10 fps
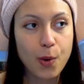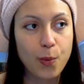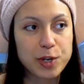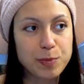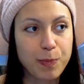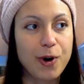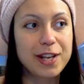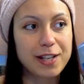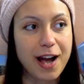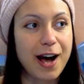which
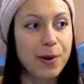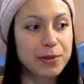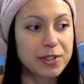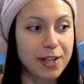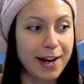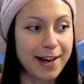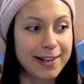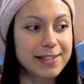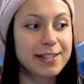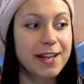point out
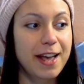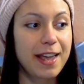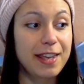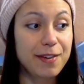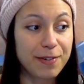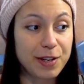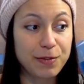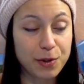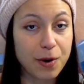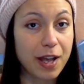that even
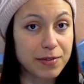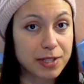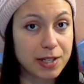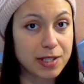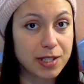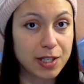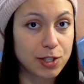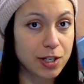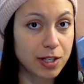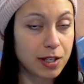if you don't have
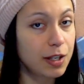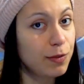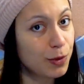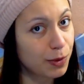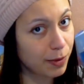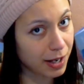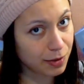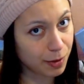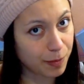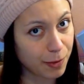synesthesia, if you train
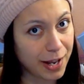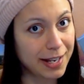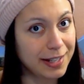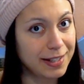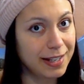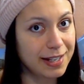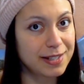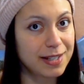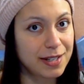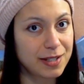your brain in
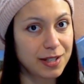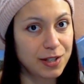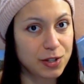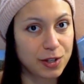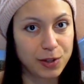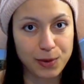synesthesia,